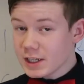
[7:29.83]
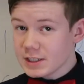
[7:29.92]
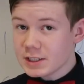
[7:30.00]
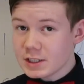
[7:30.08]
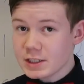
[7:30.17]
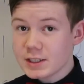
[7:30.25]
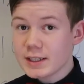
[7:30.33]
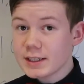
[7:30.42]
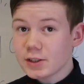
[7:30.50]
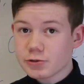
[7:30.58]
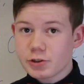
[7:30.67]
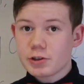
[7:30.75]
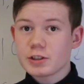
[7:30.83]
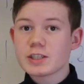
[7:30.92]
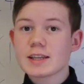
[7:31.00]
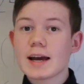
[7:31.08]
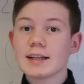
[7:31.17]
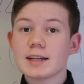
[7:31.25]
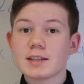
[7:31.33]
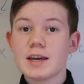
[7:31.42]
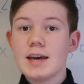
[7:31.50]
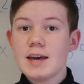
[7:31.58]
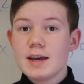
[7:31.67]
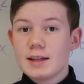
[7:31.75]
titans, they don't understand that
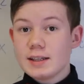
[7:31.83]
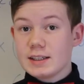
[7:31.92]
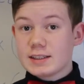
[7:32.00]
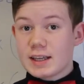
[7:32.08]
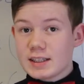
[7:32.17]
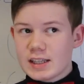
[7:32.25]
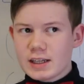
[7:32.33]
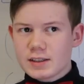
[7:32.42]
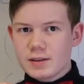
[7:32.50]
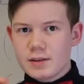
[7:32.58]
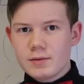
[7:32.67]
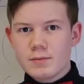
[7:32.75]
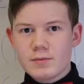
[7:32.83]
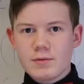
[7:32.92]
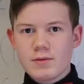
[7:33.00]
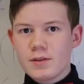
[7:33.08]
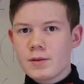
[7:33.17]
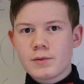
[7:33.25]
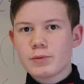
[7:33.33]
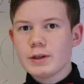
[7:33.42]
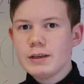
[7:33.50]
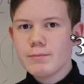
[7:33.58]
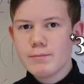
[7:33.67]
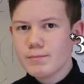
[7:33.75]
it takes like
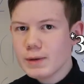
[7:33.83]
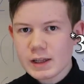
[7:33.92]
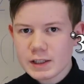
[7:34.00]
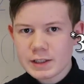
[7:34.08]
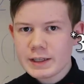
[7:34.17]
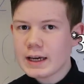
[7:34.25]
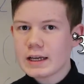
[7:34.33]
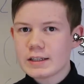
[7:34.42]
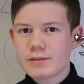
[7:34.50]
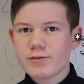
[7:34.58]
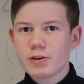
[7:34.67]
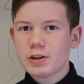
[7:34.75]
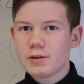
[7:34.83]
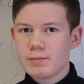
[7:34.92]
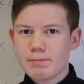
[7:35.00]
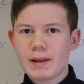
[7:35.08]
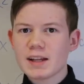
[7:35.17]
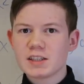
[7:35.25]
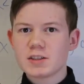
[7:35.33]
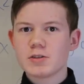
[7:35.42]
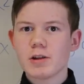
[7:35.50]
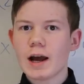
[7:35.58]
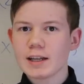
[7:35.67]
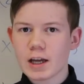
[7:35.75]
three million years for the planets
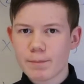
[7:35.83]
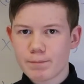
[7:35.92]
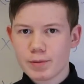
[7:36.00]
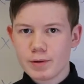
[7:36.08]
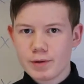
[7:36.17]
to line up.